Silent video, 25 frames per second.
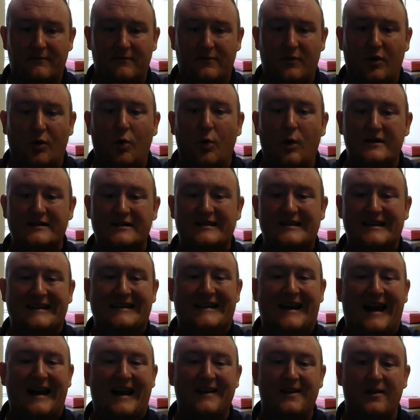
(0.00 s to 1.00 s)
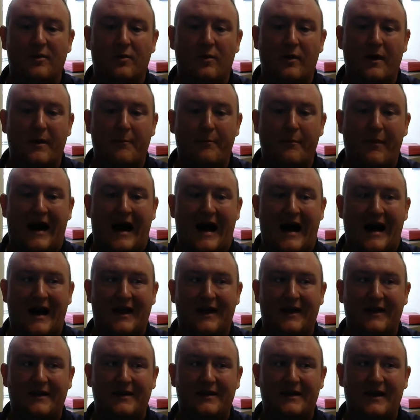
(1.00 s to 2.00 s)
there wasn't a day that went
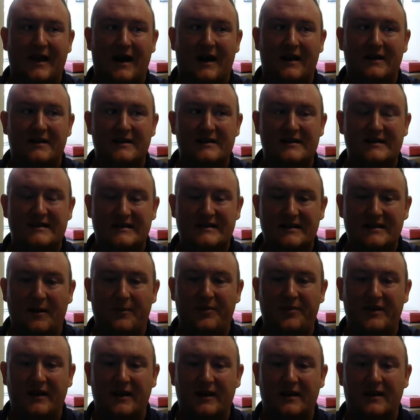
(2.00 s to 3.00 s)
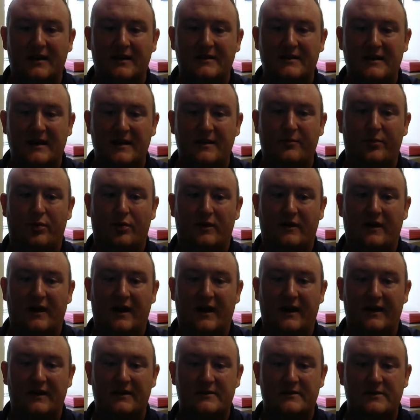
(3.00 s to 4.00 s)
by that something didn't
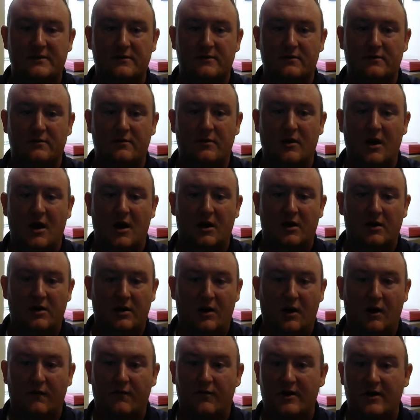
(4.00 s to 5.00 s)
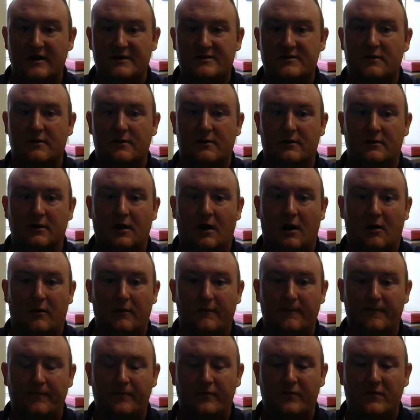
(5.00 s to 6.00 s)
pertain to governance or the
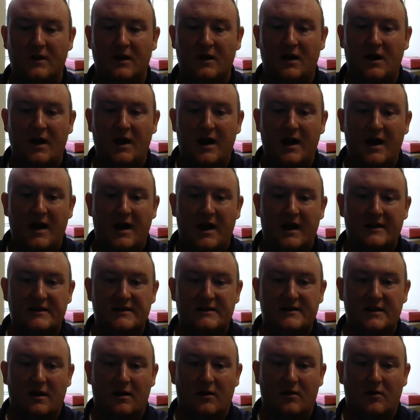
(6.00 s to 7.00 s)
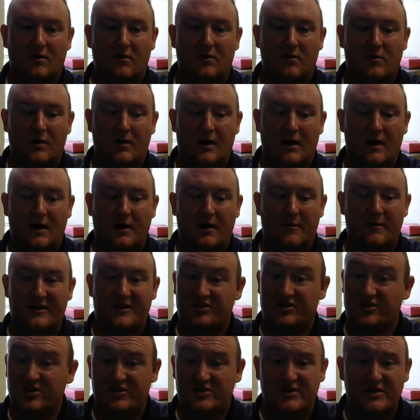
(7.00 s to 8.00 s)
law. And so
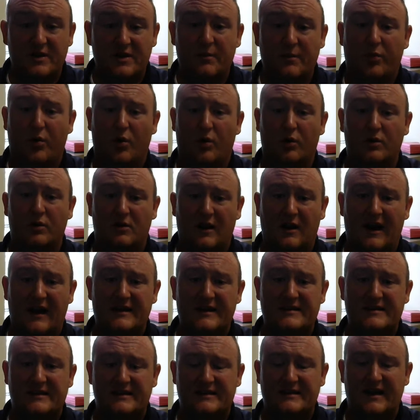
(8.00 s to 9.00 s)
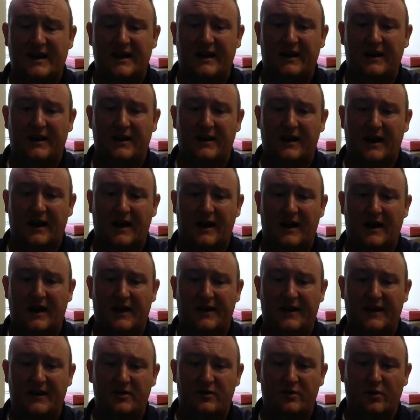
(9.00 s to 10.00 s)
it's just an important class to take, and
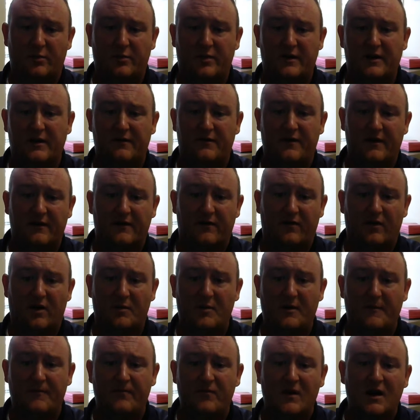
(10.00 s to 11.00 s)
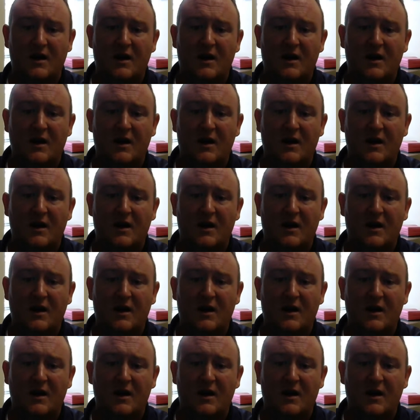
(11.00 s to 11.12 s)
I think you'll benefit from it.